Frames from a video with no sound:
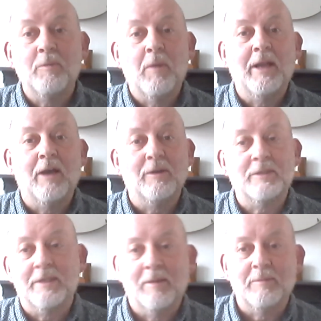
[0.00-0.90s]
all my notes,
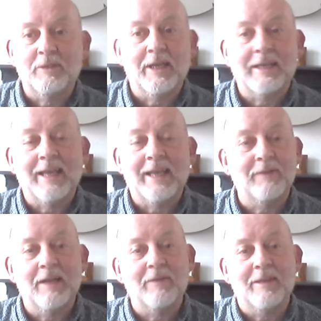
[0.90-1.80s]
and Jacquie covered
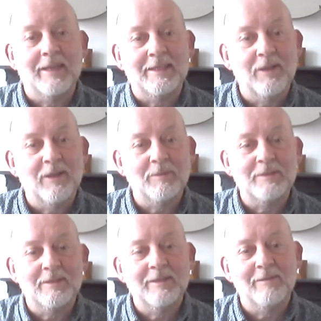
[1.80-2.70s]
everything, so I
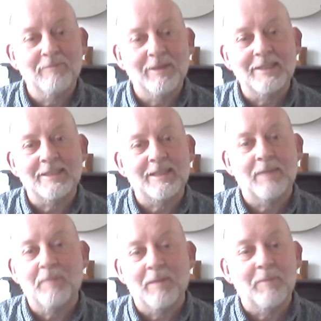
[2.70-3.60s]
was ready to step in.